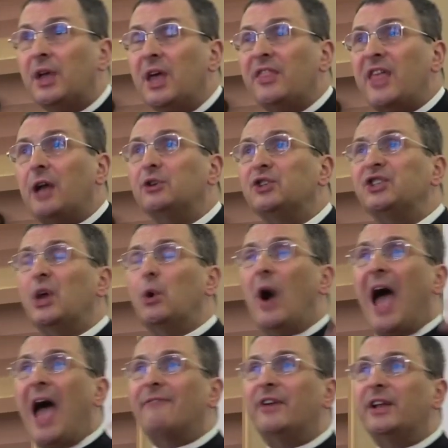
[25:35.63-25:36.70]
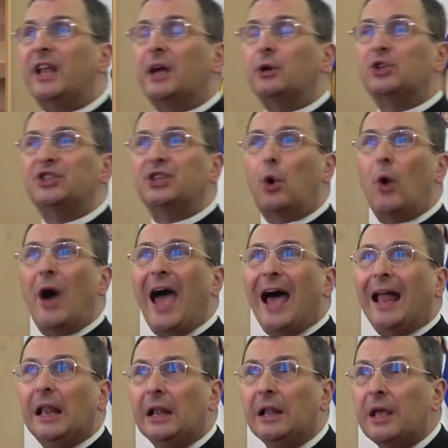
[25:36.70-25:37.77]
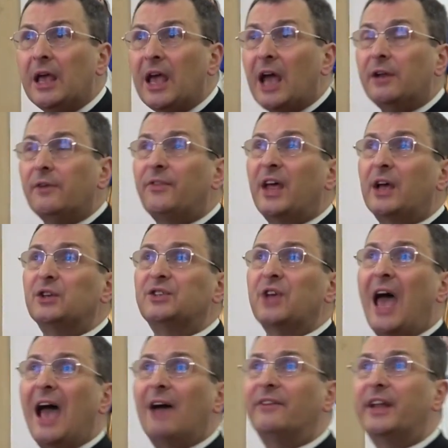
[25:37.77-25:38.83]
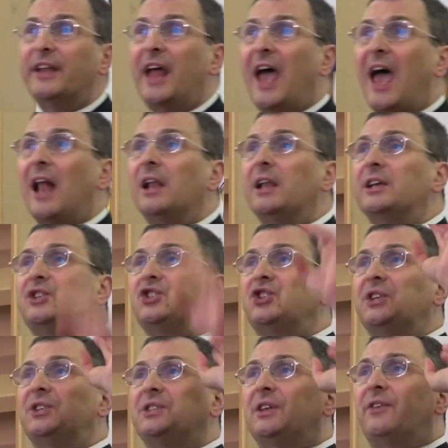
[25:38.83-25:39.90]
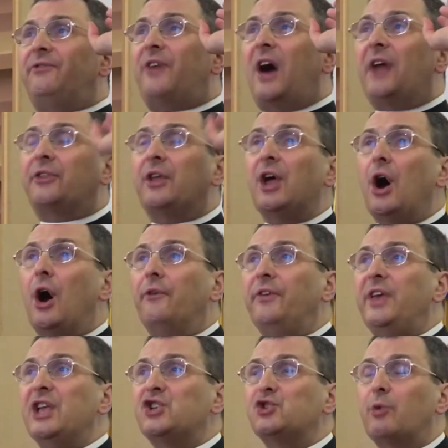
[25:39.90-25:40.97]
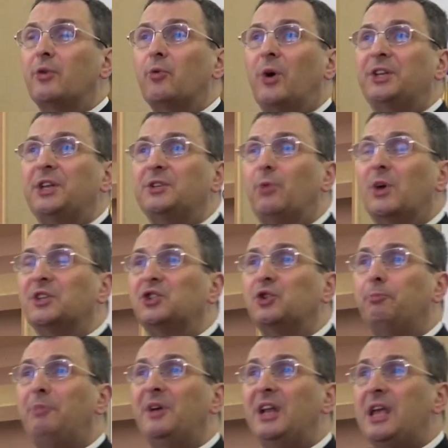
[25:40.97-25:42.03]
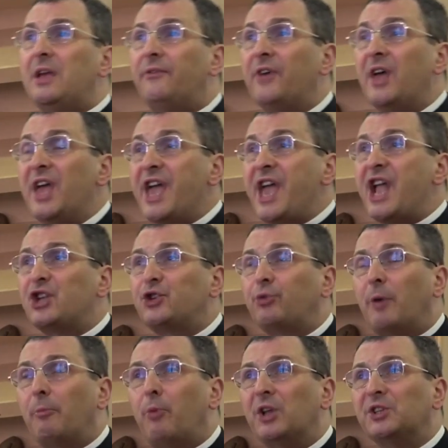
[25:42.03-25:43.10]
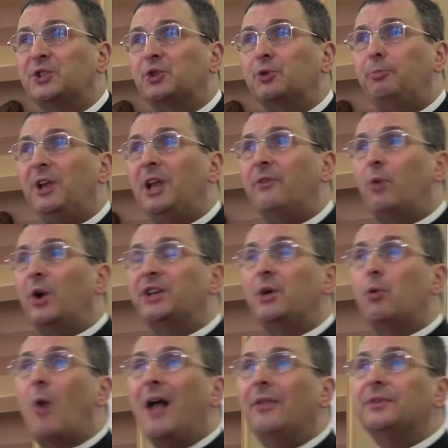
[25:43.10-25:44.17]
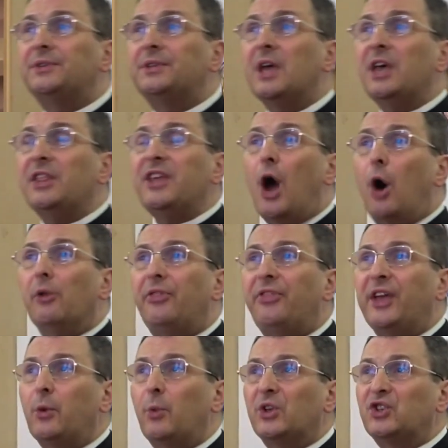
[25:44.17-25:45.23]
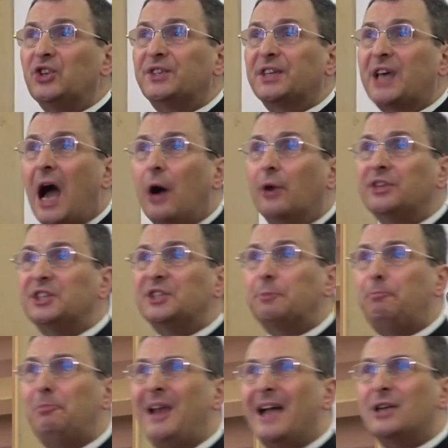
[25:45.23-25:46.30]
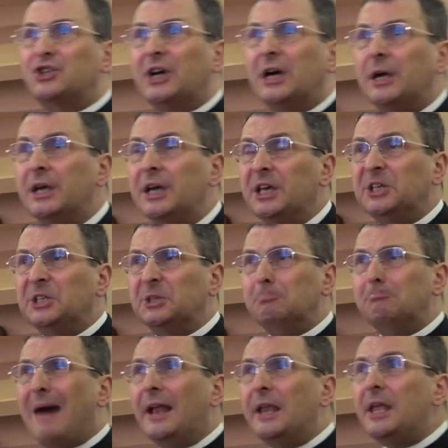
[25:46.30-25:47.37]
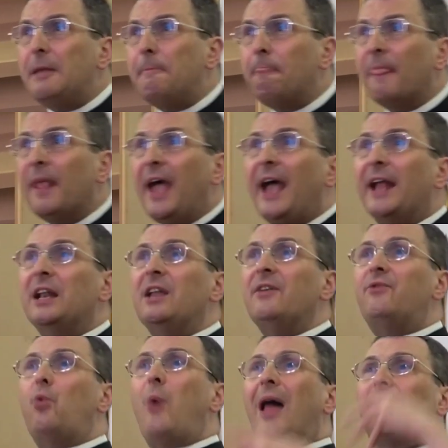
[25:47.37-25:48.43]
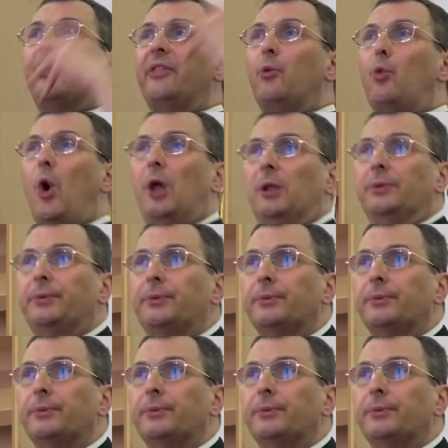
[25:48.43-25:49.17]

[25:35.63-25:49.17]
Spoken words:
There is no heaven, there is no hell, and if there is a heaven and a hell, it's just the thought of each one what he wants to believe. Each one wants to believe what he wants. The only thing which is count is pleasure, is money, and live well in the world.